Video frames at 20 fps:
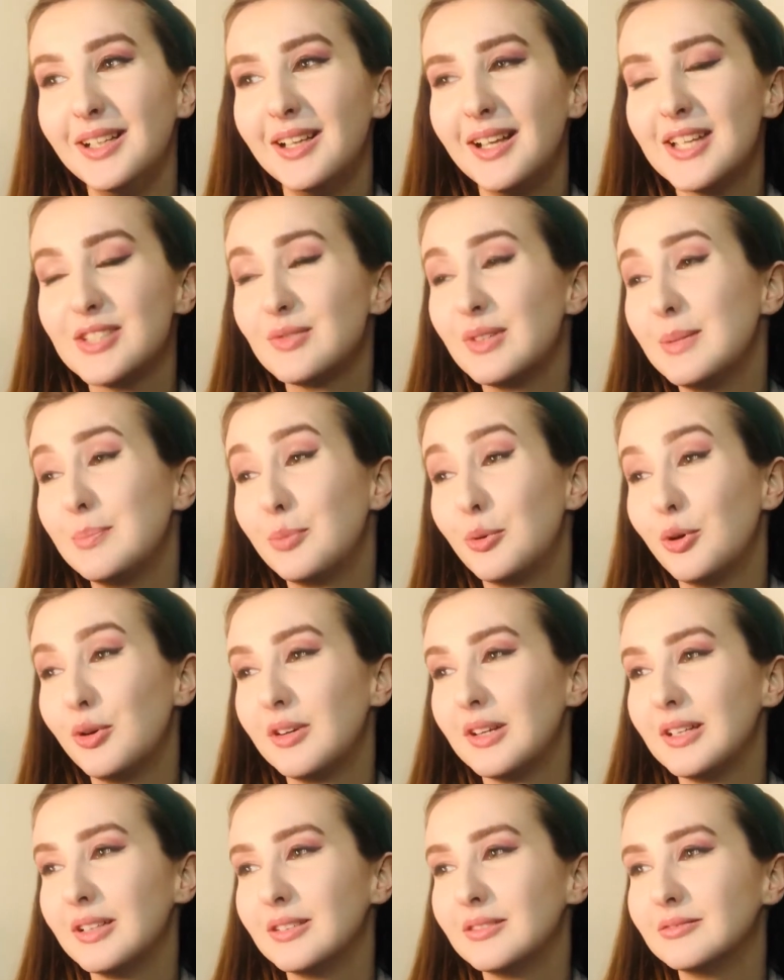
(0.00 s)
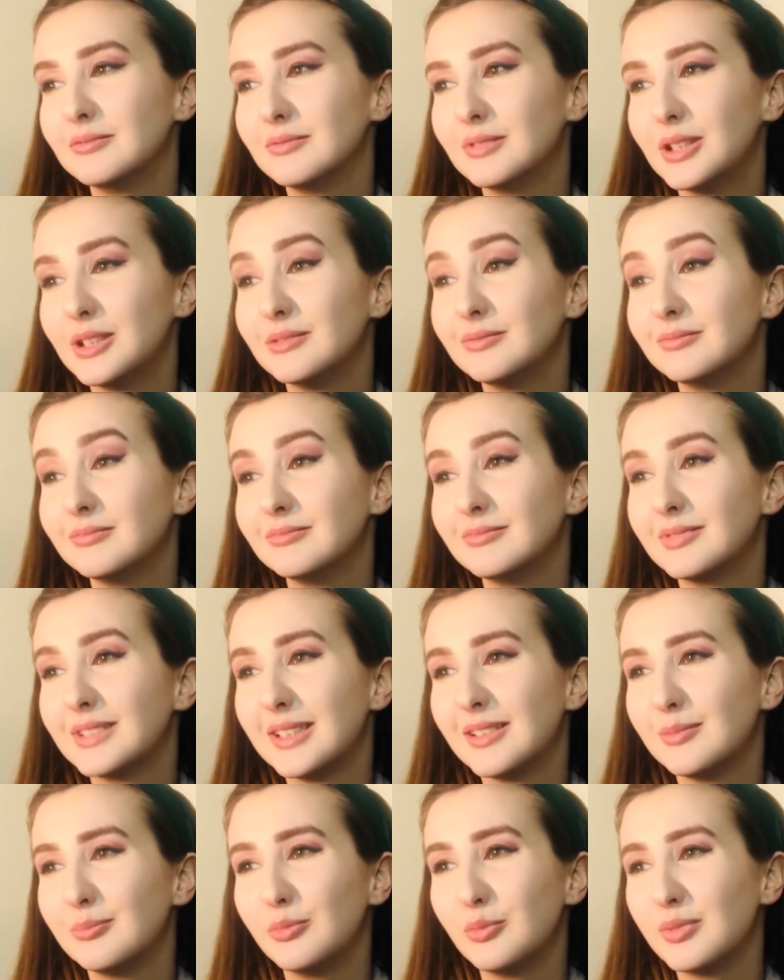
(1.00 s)
that's really boring
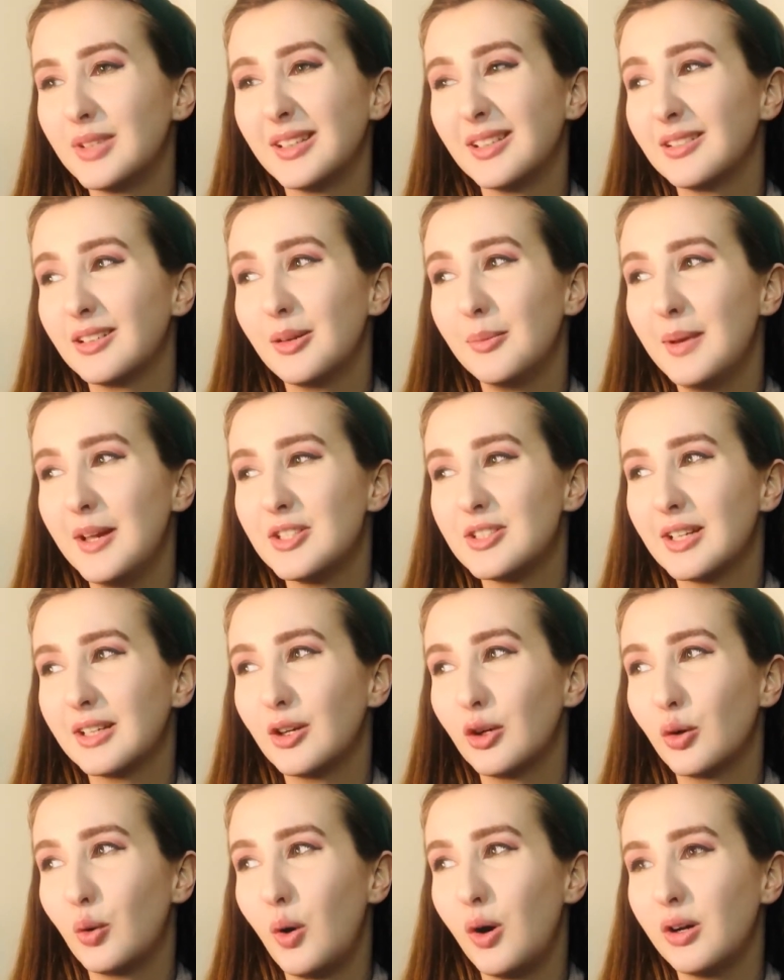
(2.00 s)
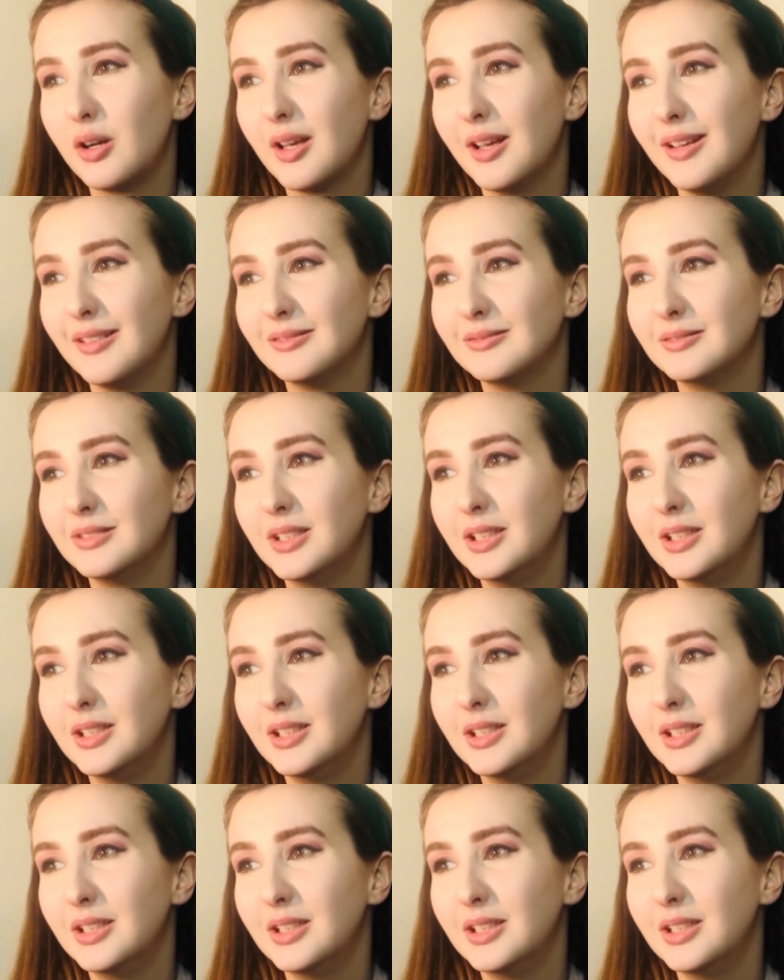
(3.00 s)
than compared to like a quokka.